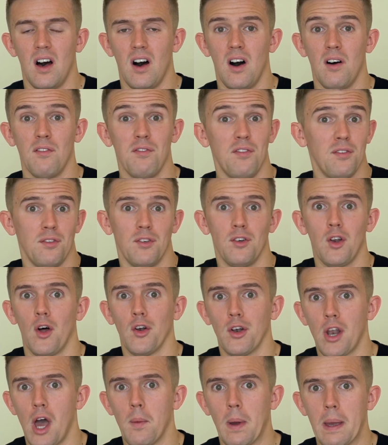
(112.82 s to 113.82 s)
of
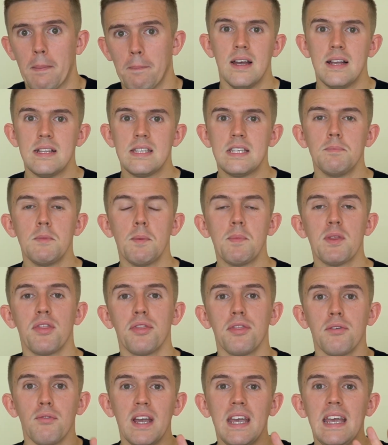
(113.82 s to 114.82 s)
not knowing. Tip number
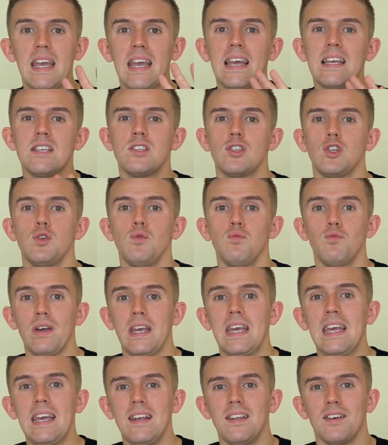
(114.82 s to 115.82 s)
three is to
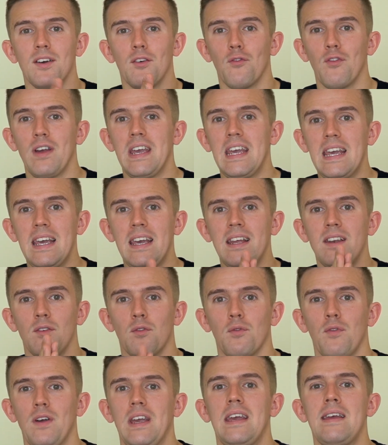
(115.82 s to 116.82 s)
read,
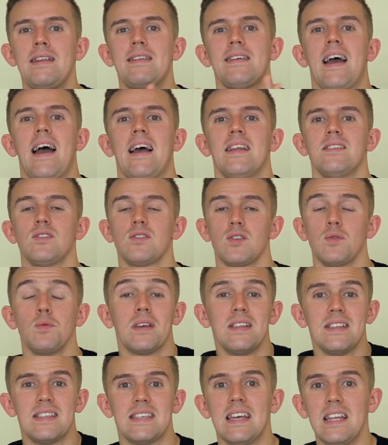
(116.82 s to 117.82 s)
and to
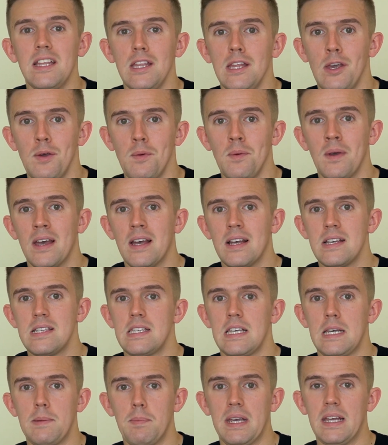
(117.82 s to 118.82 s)
continue
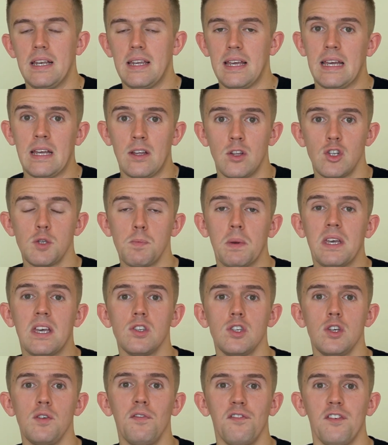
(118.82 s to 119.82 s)
CPD. Just
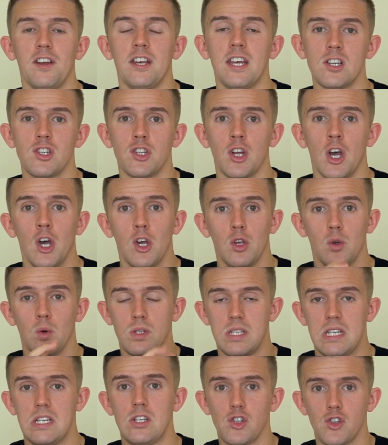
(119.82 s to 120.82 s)
because you finished your
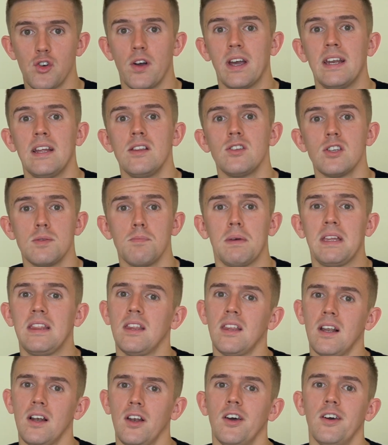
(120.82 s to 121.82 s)
teacher training doesn't mean
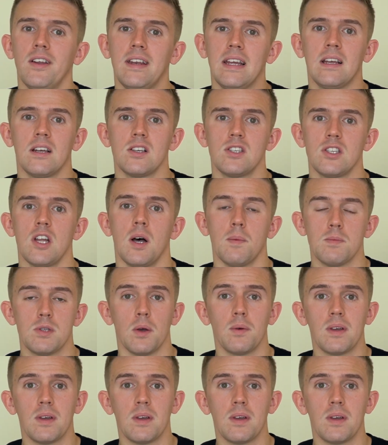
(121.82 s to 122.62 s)
that the learning stops. So